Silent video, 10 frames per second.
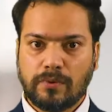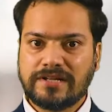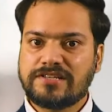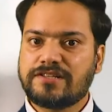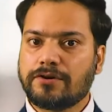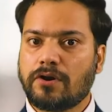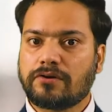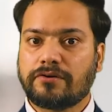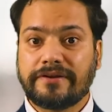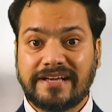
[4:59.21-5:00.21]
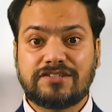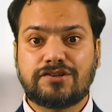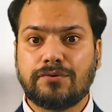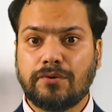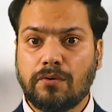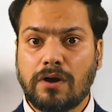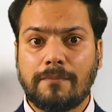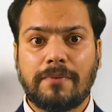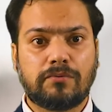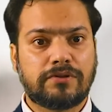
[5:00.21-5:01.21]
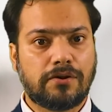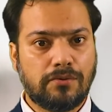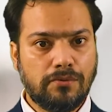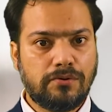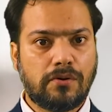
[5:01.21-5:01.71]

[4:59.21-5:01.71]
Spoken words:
Once the doctor gets to know about the root